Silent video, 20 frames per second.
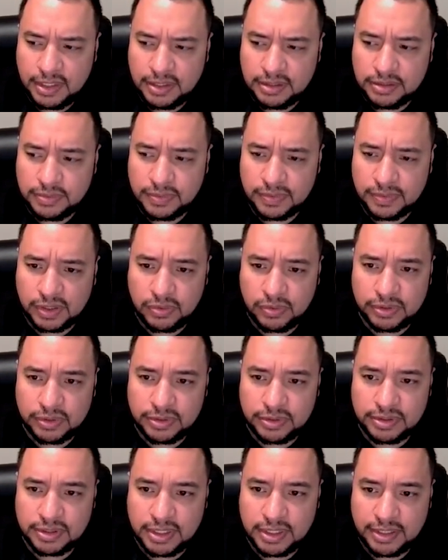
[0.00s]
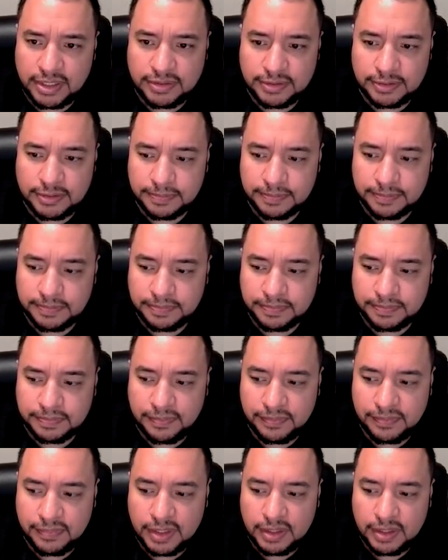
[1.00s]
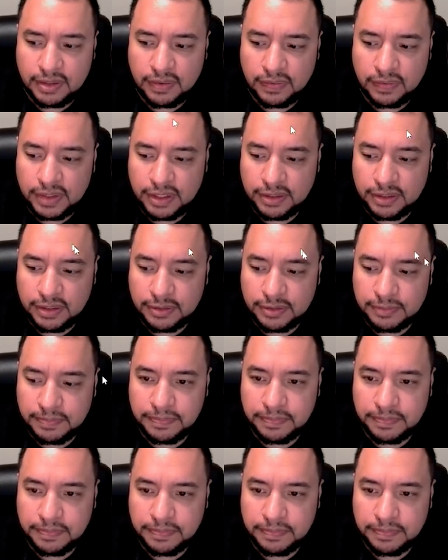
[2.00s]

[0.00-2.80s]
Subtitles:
is we want to go into settings over here,